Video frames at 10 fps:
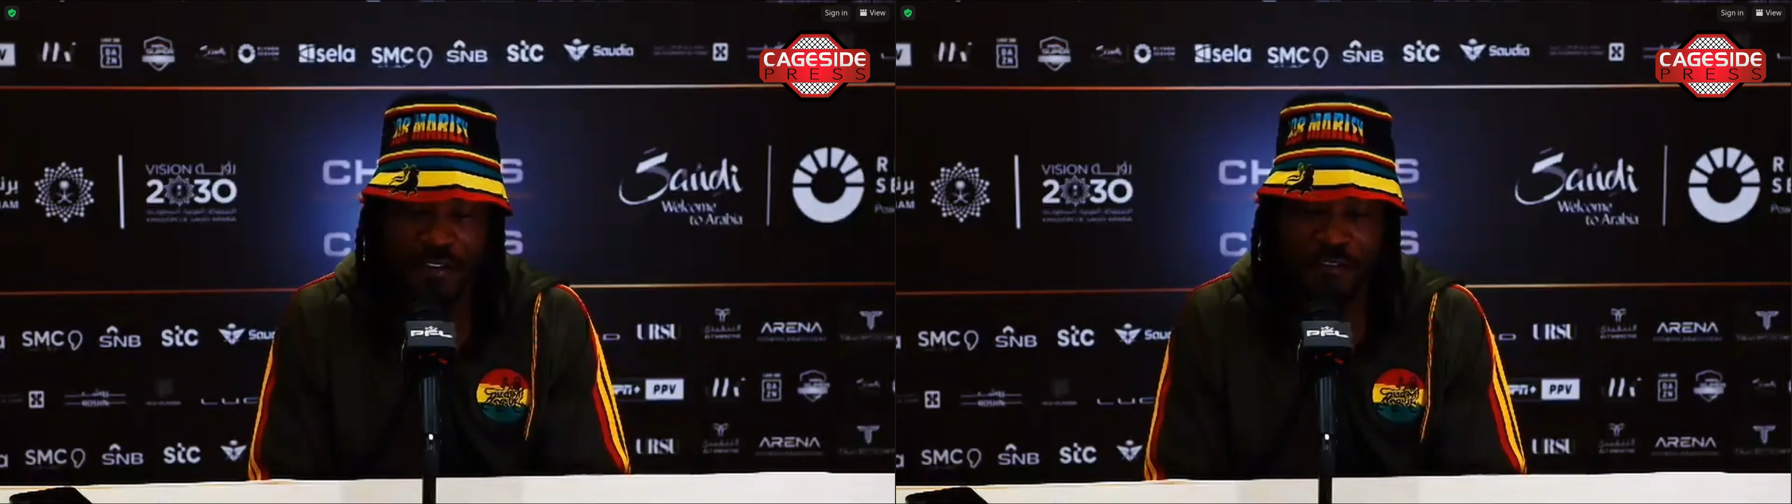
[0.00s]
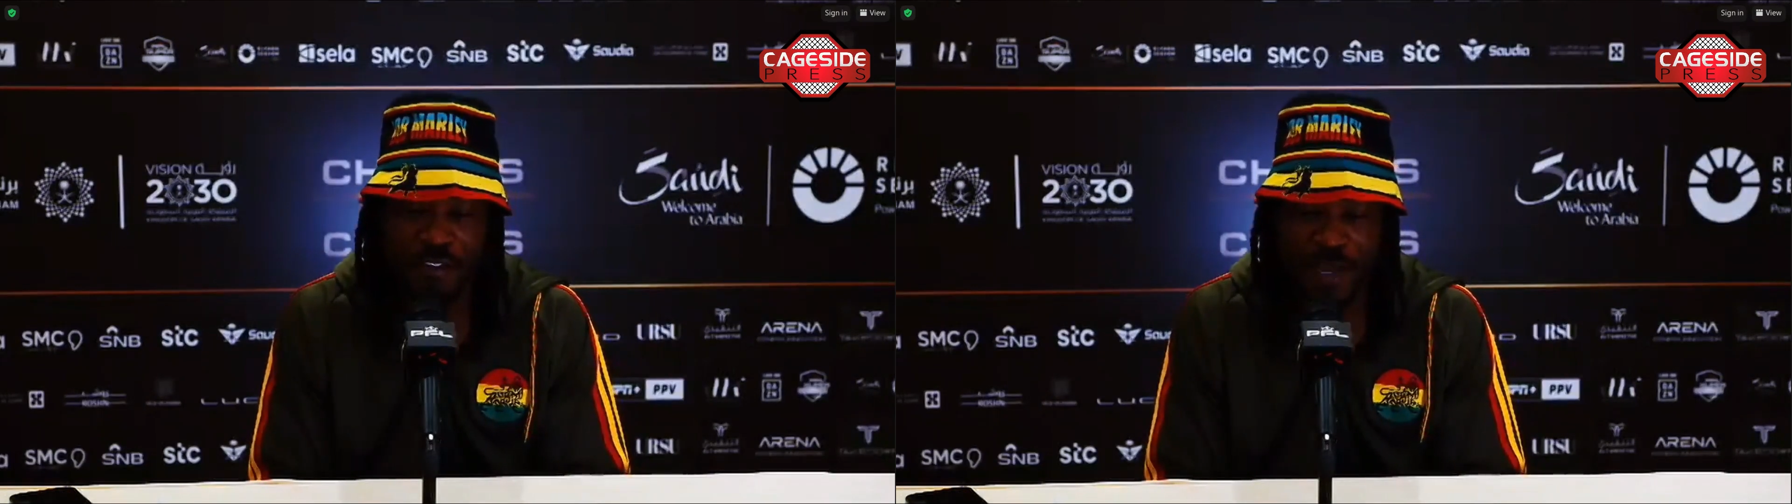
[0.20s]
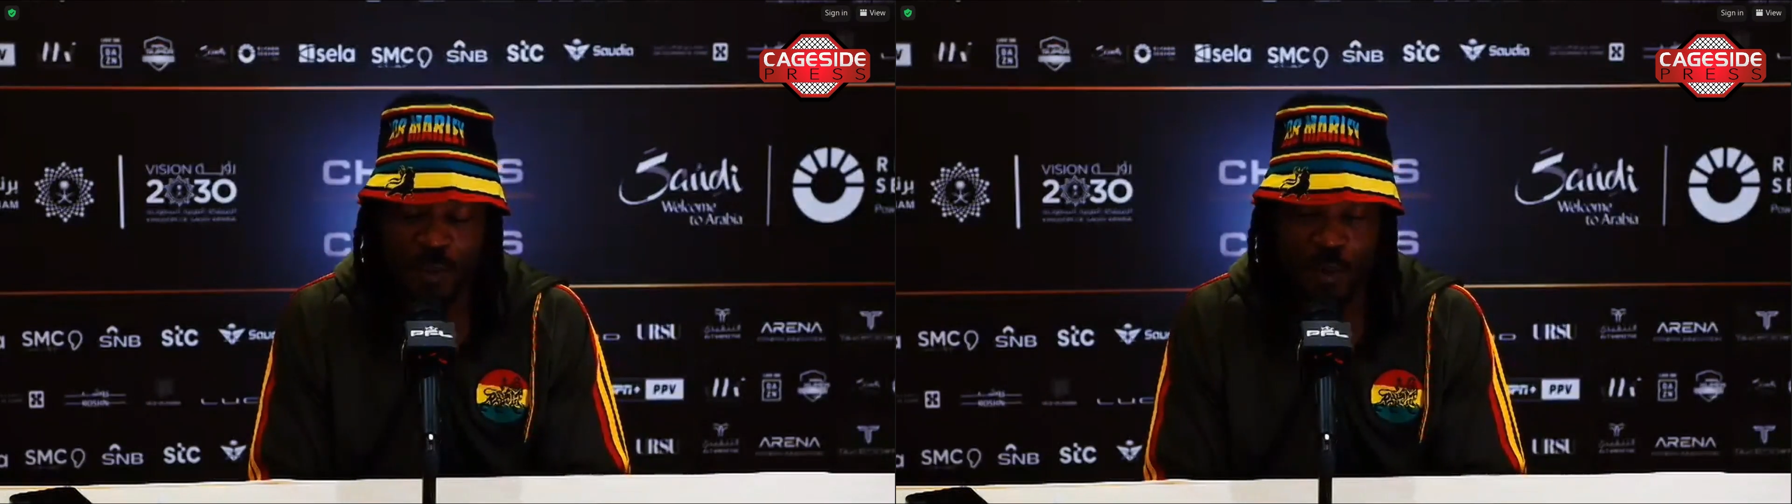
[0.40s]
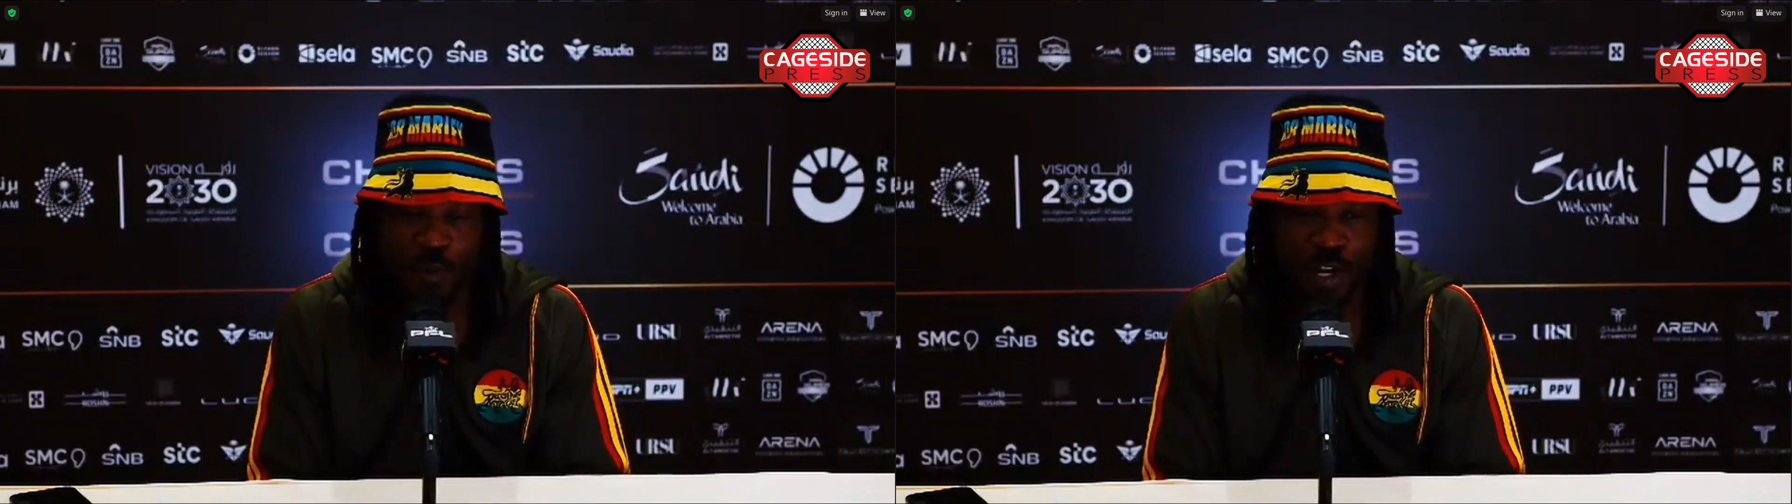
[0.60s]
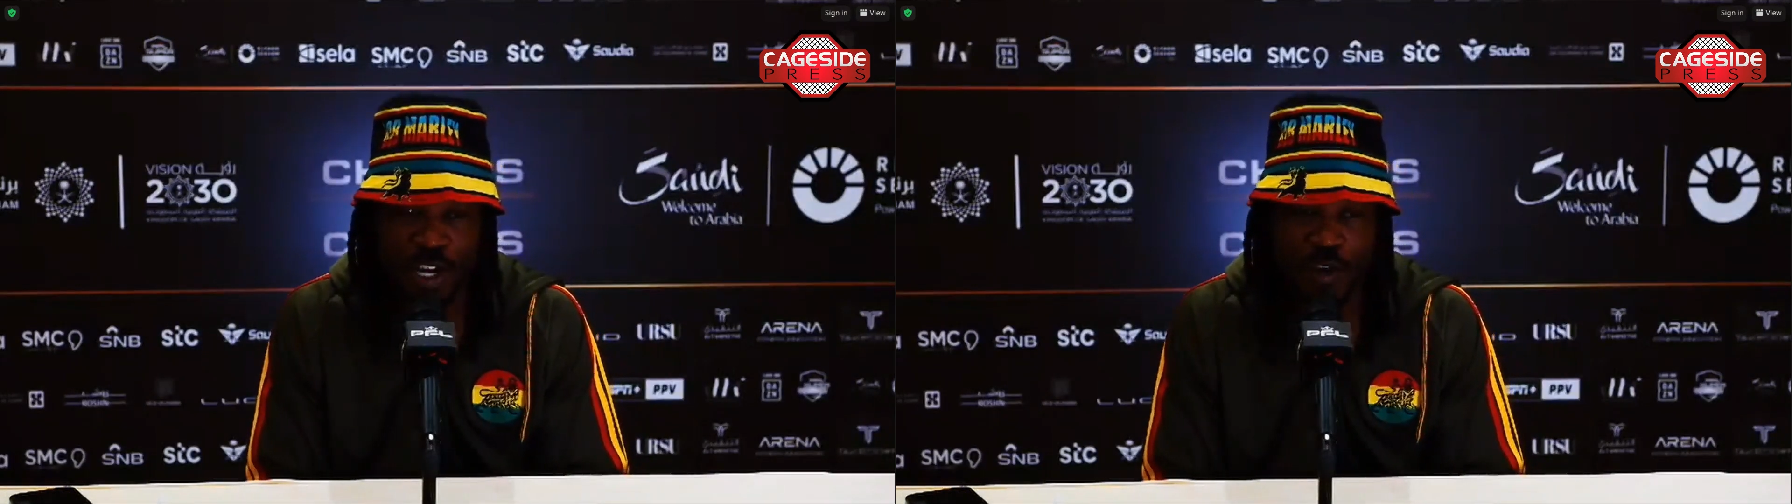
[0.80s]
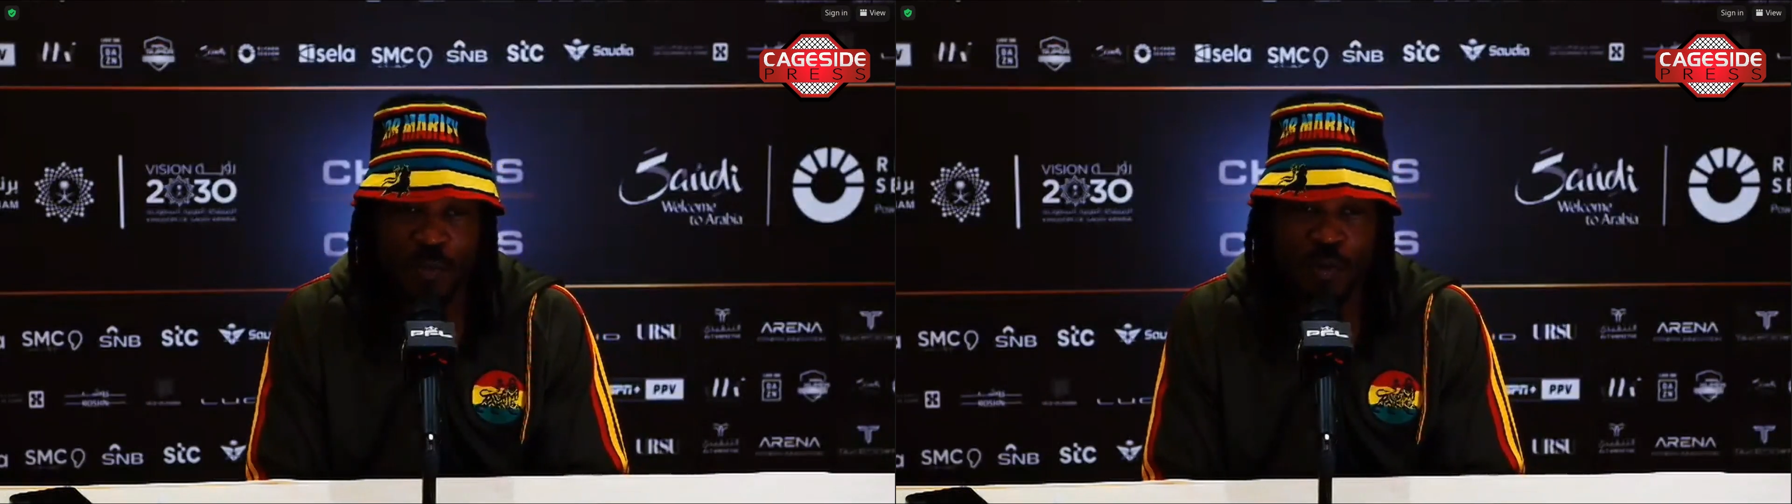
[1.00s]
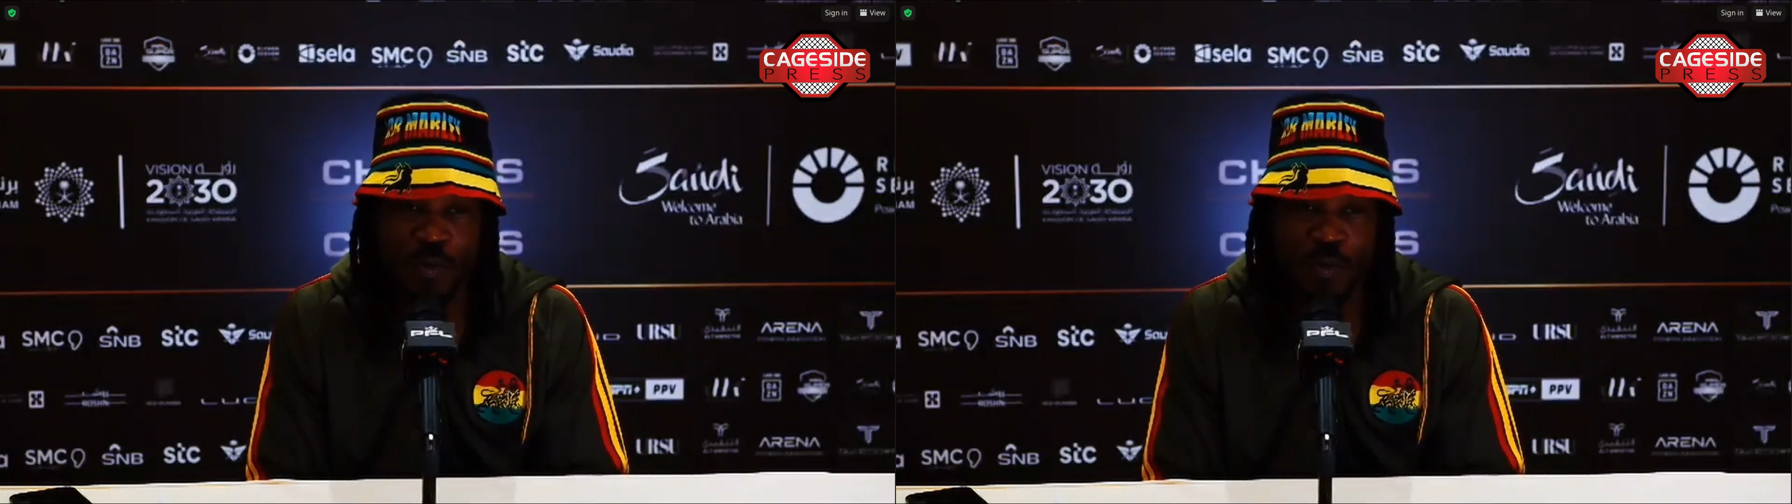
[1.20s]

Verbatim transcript: fight when Ray Cooper